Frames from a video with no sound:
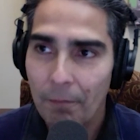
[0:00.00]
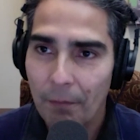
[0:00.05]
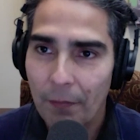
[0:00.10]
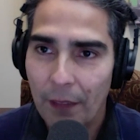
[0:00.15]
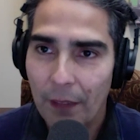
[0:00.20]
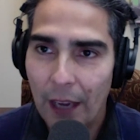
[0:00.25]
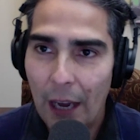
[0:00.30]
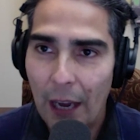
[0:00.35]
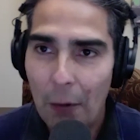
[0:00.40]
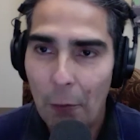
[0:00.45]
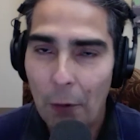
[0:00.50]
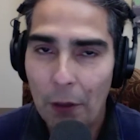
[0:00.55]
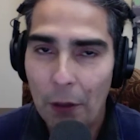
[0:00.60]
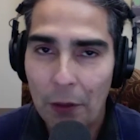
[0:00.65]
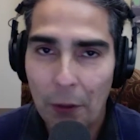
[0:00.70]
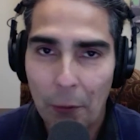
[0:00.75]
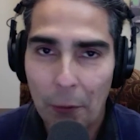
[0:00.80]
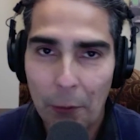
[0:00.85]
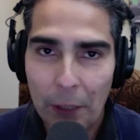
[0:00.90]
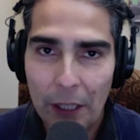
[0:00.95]
I want
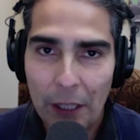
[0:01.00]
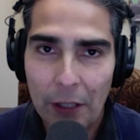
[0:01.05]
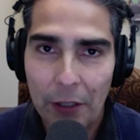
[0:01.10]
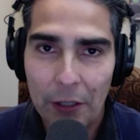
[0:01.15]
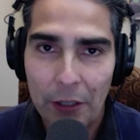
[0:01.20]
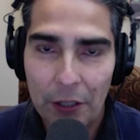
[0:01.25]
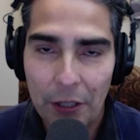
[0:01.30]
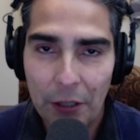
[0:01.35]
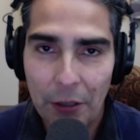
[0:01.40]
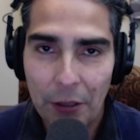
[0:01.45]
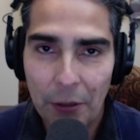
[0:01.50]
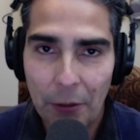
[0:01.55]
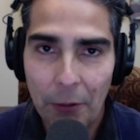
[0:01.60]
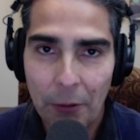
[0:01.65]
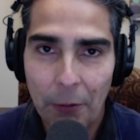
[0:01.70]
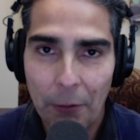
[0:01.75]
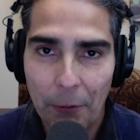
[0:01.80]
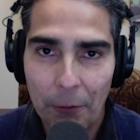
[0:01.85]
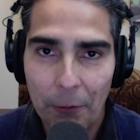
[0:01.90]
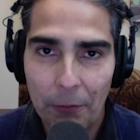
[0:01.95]
the reader
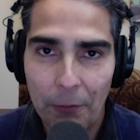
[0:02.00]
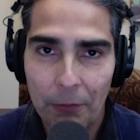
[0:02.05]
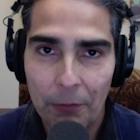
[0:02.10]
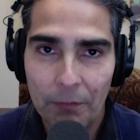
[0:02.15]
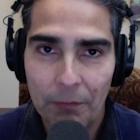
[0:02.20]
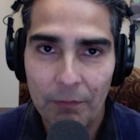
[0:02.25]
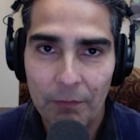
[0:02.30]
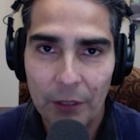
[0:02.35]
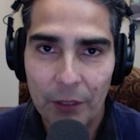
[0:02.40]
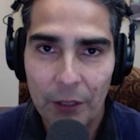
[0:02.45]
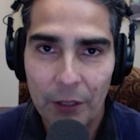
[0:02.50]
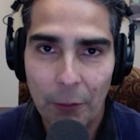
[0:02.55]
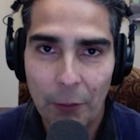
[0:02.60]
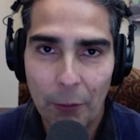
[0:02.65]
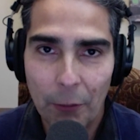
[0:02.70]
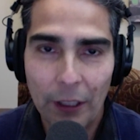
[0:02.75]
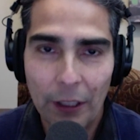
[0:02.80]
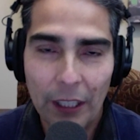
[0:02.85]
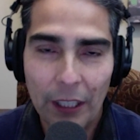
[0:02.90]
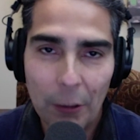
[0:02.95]
to
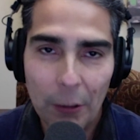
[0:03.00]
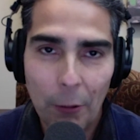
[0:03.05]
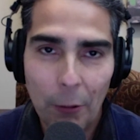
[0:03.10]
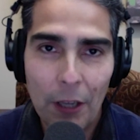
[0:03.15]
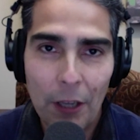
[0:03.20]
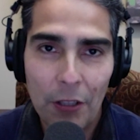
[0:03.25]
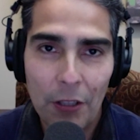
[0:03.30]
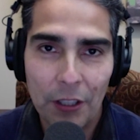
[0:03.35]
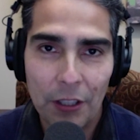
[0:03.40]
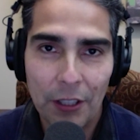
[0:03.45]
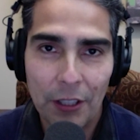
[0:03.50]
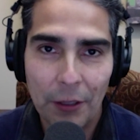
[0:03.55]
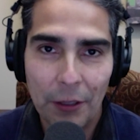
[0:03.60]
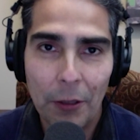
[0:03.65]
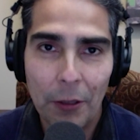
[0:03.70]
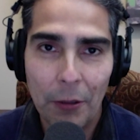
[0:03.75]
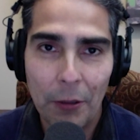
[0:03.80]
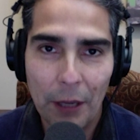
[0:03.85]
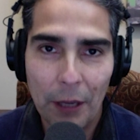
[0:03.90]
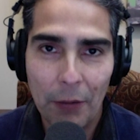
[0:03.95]
really question
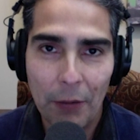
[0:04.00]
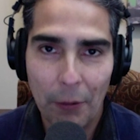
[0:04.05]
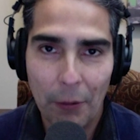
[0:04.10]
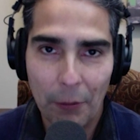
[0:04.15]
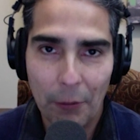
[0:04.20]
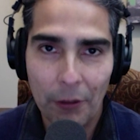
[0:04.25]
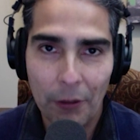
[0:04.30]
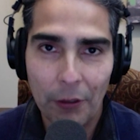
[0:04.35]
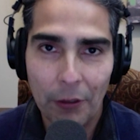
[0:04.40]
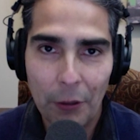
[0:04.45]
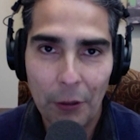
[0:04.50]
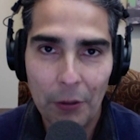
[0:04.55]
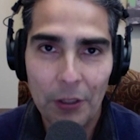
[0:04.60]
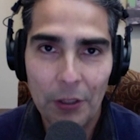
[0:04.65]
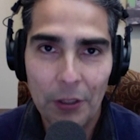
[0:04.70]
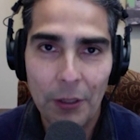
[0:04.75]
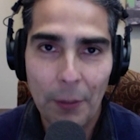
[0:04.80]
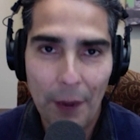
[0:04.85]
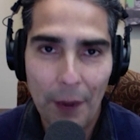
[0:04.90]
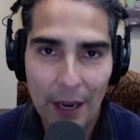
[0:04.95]
whose
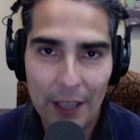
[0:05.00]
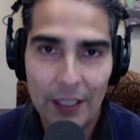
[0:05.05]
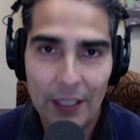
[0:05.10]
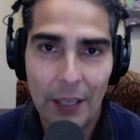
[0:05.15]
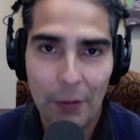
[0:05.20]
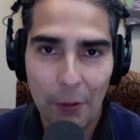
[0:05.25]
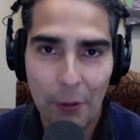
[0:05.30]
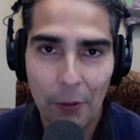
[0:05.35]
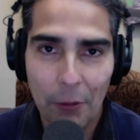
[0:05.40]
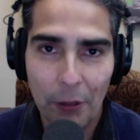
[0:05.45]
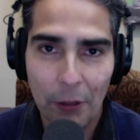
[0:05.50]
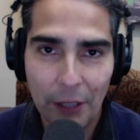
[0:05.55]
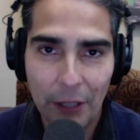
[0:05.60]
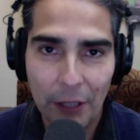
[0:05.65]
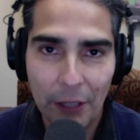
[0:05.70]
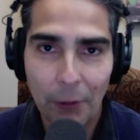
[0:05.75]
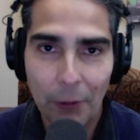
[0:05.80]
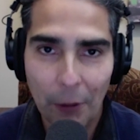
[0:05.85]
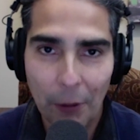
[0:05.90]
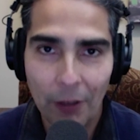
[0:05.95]
demise they were rooting
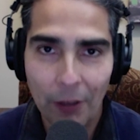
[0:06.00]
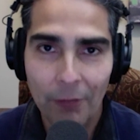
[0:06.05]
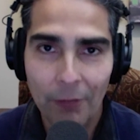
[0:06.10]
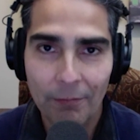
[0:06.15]
for.